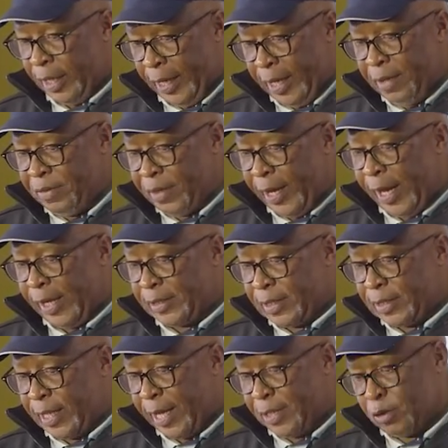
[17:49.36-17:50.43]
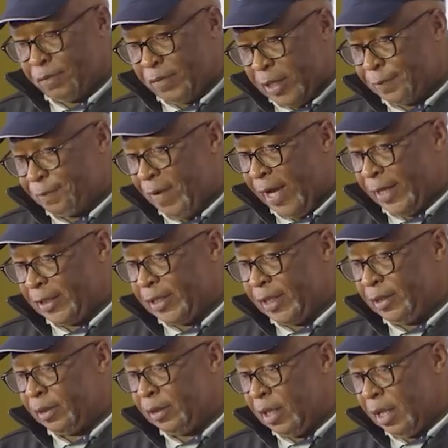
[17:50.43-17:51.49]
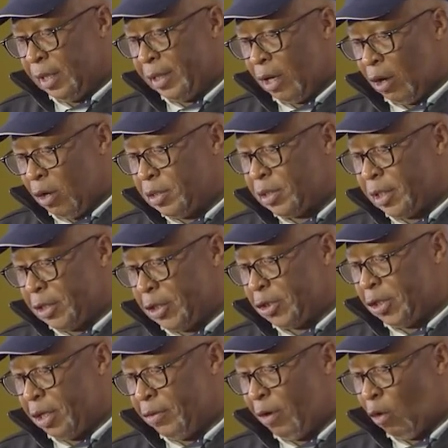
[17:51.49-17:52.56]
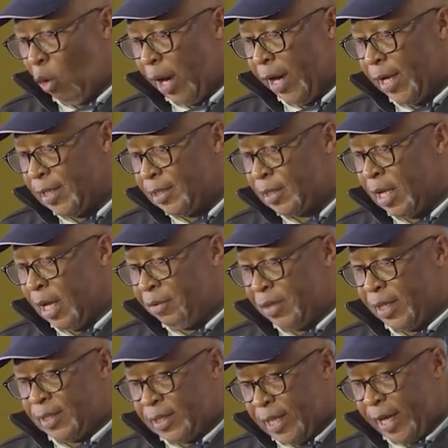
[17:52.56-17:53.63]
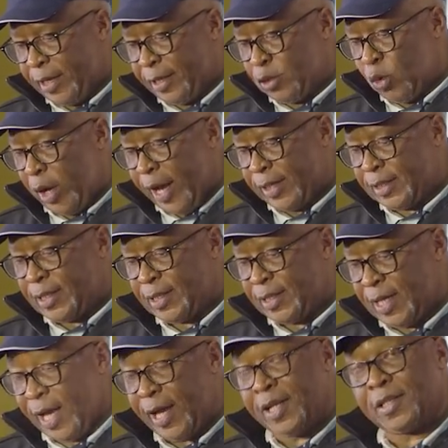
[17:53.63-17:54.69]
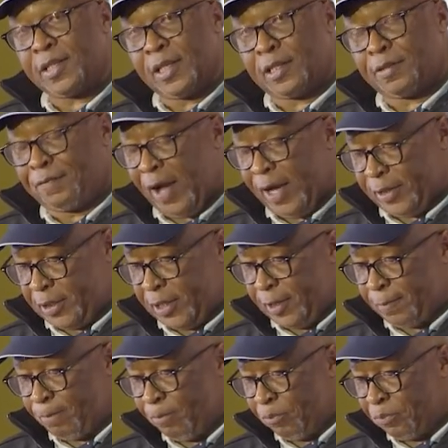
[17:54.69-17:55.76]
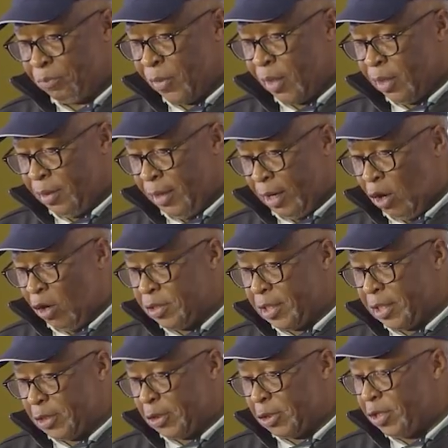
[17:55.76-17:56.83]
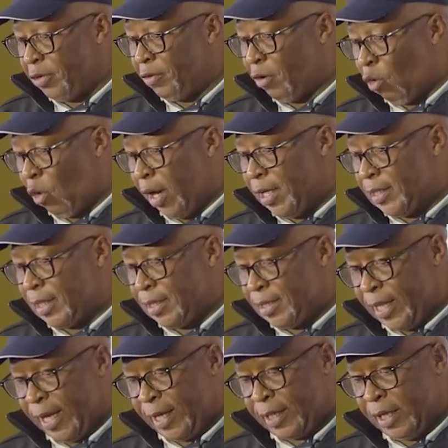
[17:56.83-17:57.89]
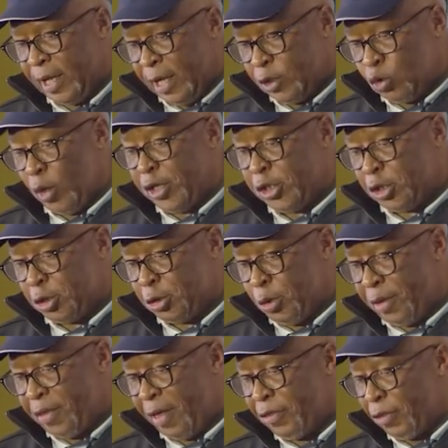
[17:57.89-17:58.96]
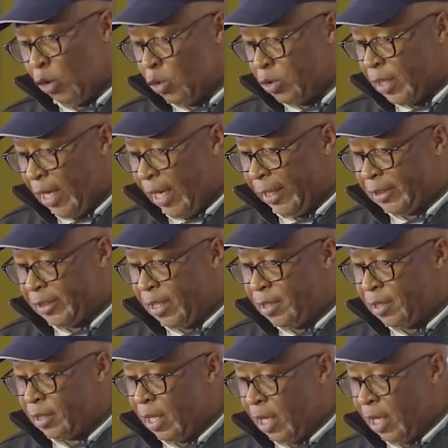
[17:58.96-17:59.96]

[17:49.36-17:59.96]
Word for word: In the exercise of this function, the Constitution requires the ZEC to exercise this function the Constitution requires the ZEC to ensure that those elections